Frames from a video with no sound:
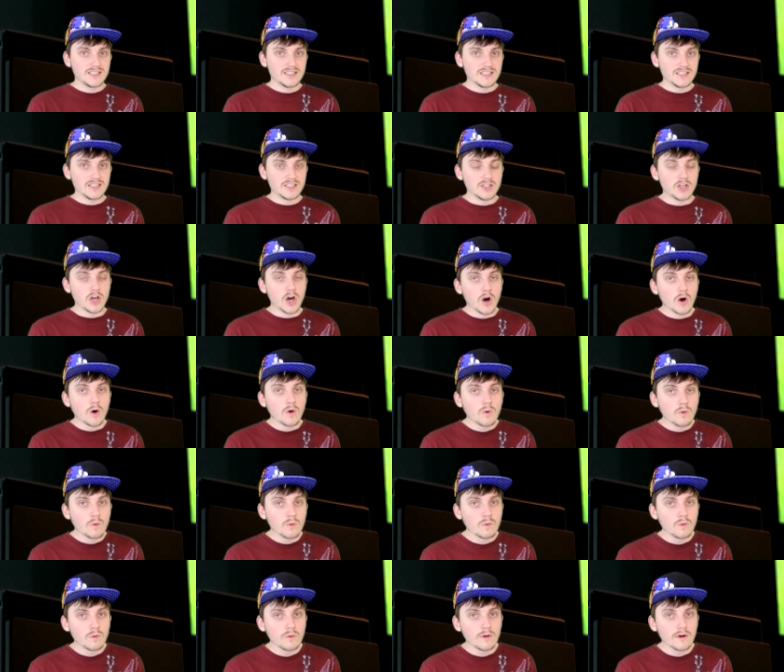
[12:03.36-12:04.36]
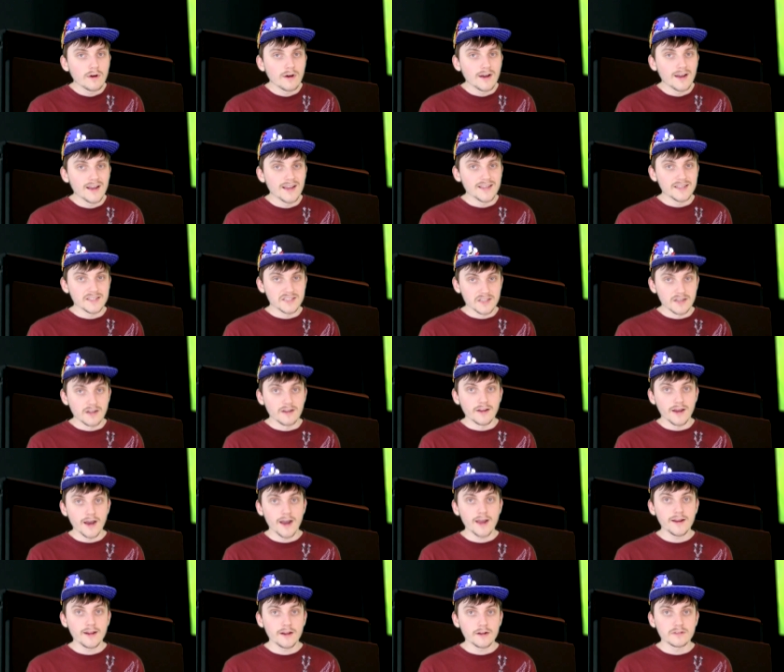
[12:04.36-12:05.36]
No. Is it a
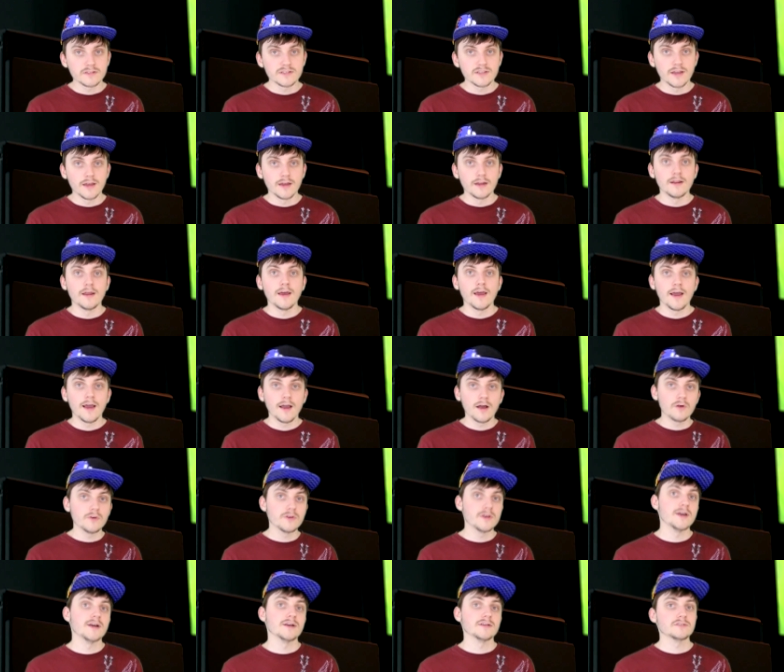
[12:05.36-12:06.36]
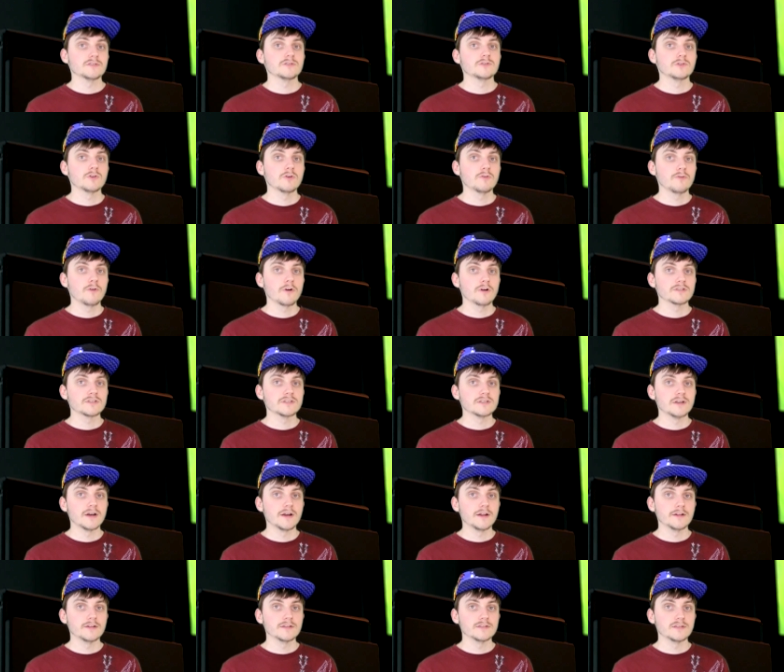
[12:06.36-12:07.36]
9 out of 10? Hell yes. So far it's a
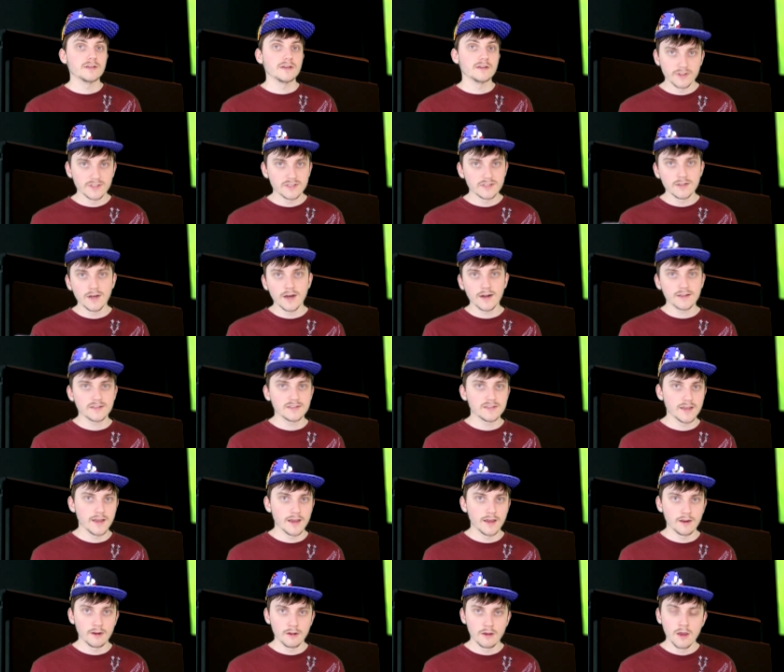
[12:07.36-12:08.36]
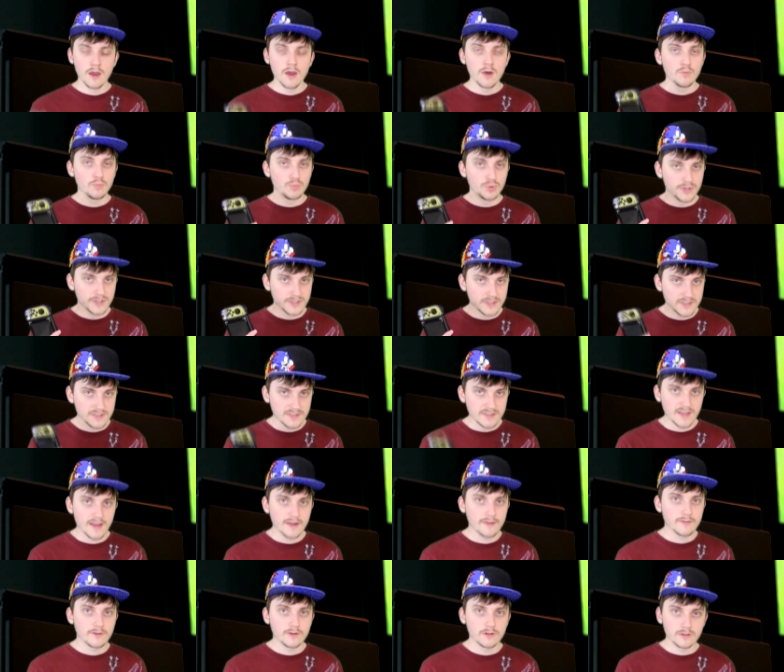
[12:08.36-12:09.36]
9 out of 10. It's not a 10, but it is
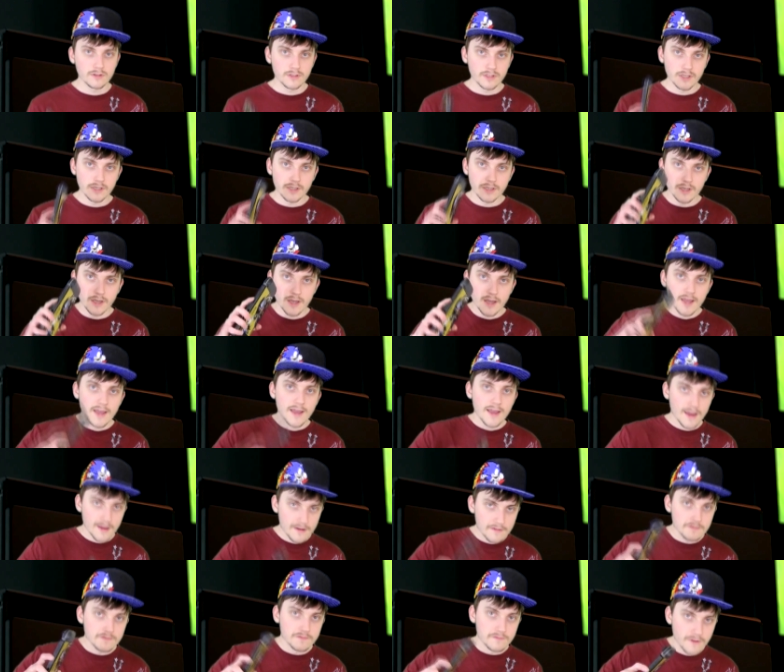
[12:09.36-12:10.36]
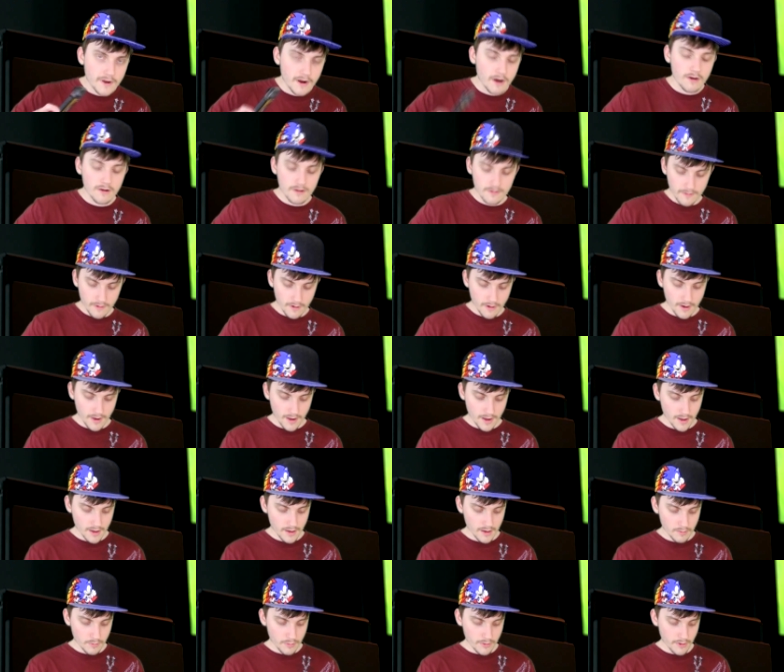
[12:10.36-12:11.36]
definitely very, very
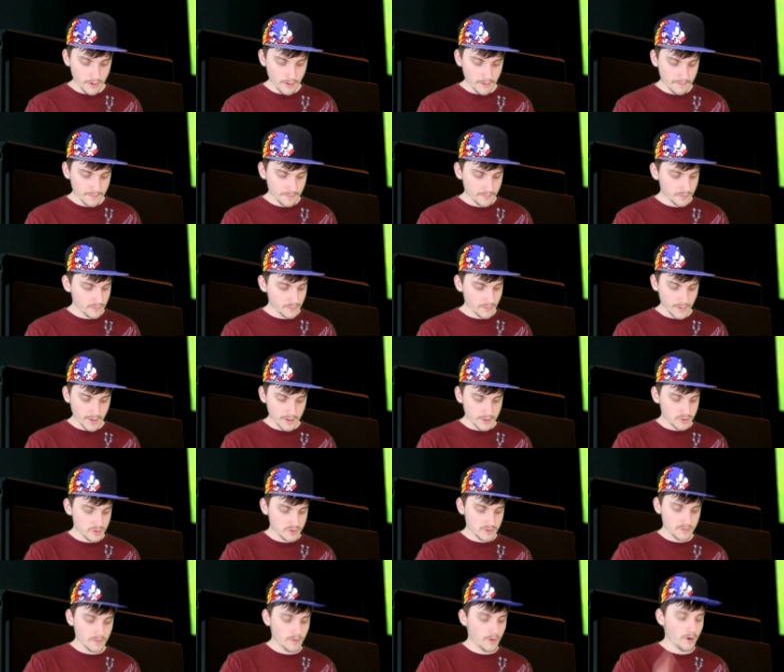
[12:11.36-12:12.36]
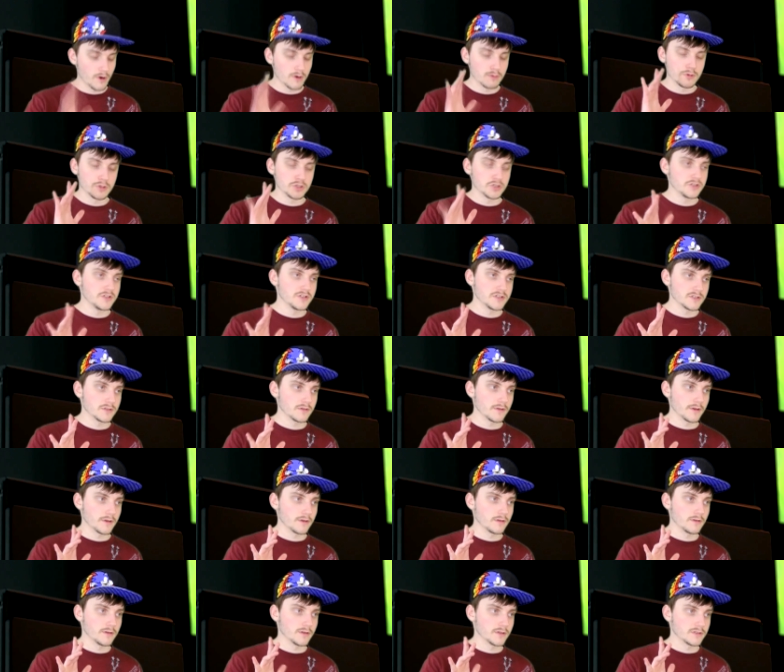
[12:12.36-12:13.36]
high up there. I just heard a bunch of
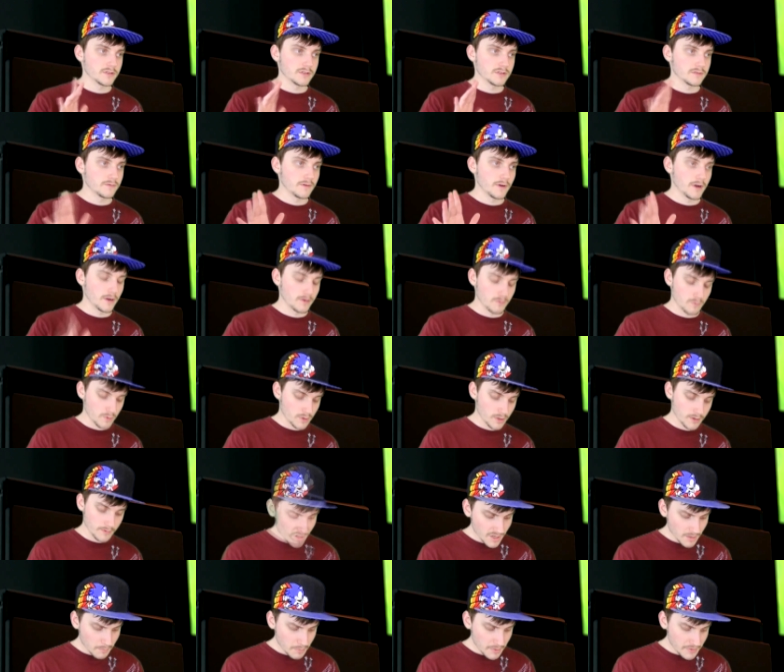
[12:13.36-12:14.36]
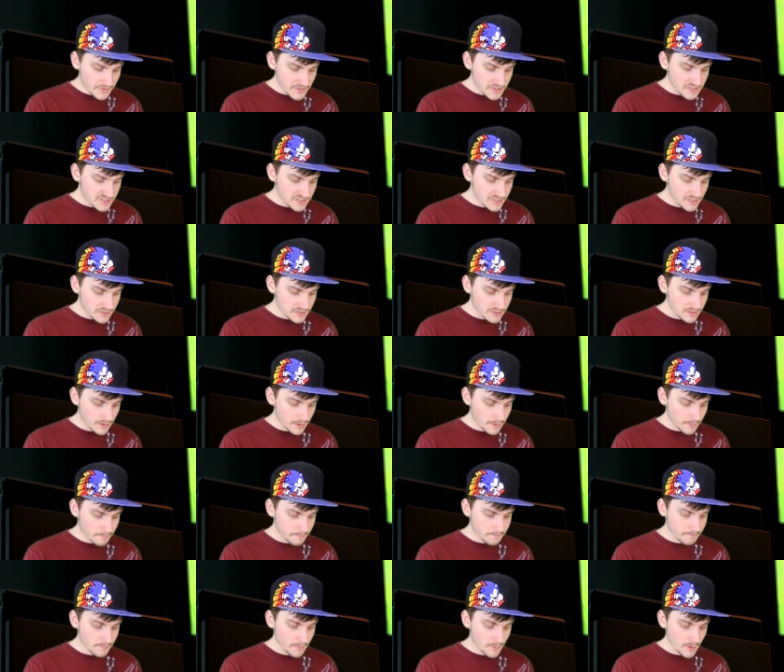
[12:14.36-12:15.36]
dislike clicks. It's fine, whatever. But this
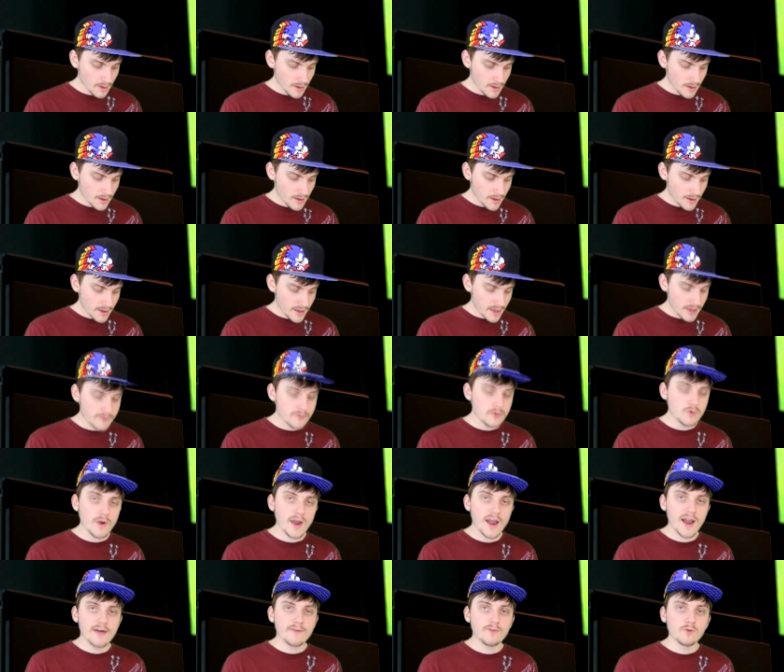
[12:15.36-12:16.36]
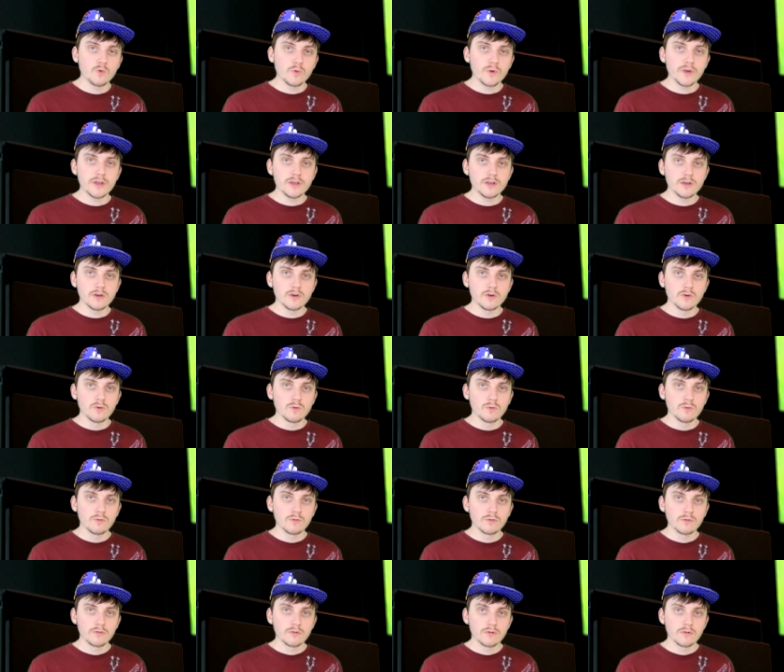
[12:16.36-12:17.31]
system, if you have a Wii U,